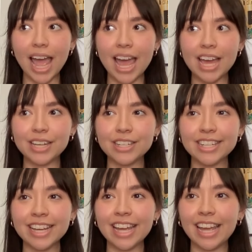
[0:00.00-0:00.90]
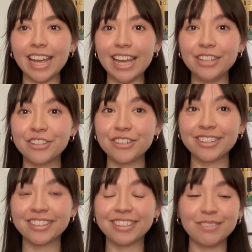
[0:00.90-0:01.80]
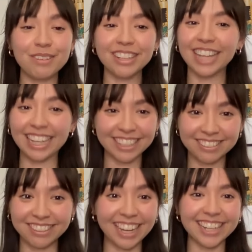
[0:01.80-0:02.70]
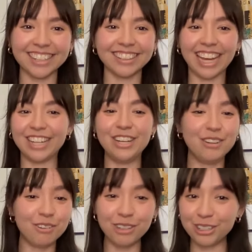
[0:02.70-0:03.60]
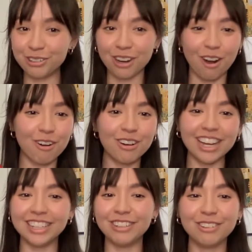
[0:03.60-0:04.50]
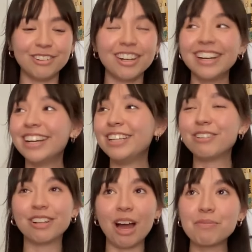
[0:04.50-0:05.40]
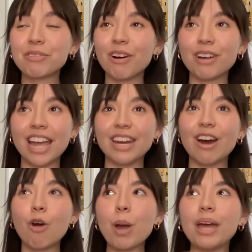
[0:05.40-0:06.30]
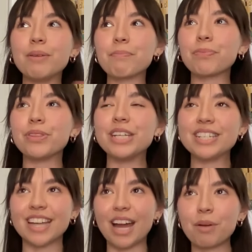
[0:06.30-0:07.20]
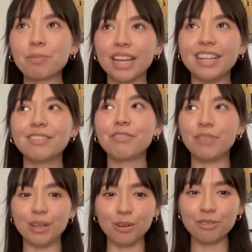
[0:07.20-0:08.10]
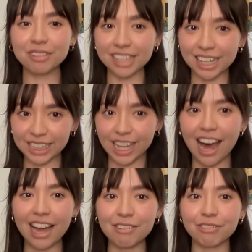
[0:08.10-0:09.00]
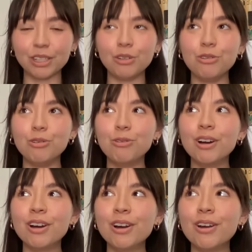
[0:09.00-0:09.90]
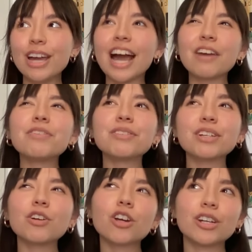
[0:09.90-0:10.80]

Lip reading: and it's just, like, sick. Like, you go and you climb the volcano, and the entire place feels, like, alive. It kind of feels like you're on